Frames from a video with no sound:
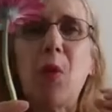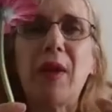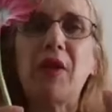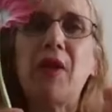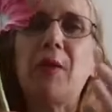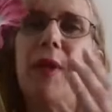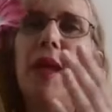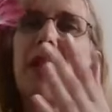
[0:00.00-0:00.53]
when
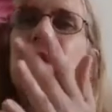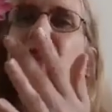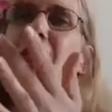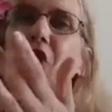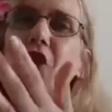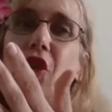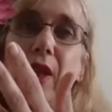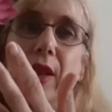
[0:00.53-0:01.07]
you met
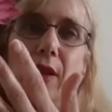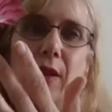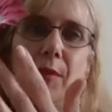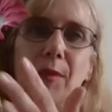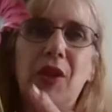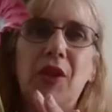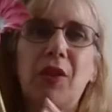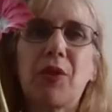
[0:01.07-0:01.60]
this
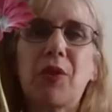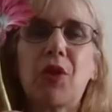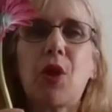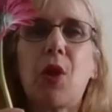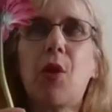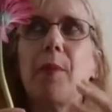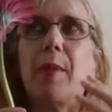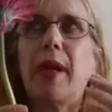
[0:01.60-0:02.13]
gentleman, your
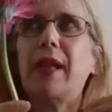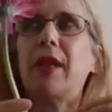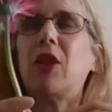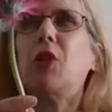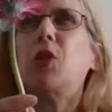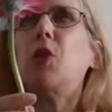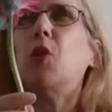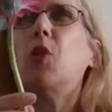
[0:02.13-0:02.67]
soulmate.
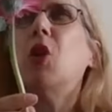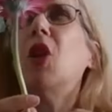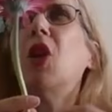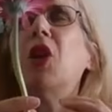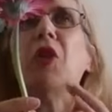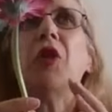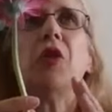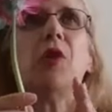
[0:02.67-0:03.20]
You
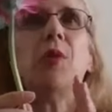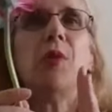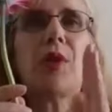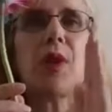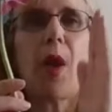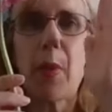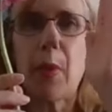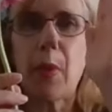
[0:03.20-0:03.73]
you
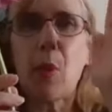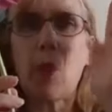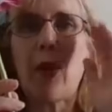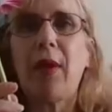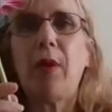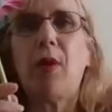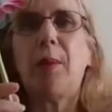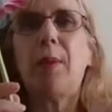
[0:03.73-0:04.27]
was on the
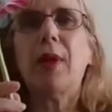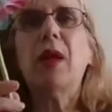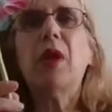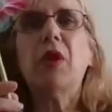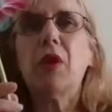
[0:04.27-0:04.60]
way up.